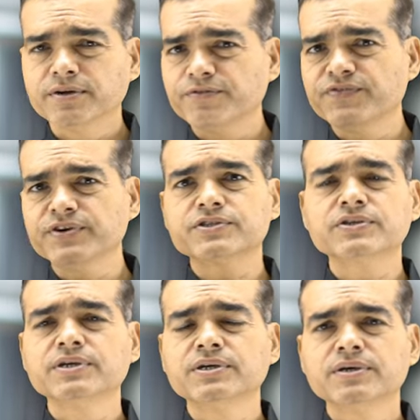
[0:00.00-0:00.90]

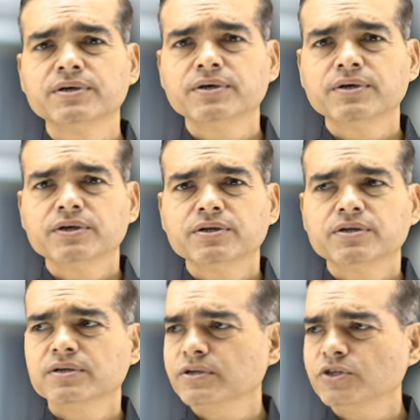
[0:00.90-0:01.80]
First,
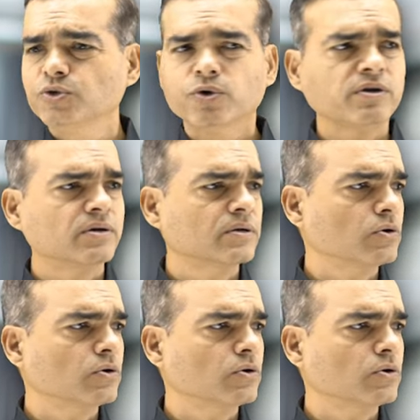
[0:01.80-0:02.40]
don't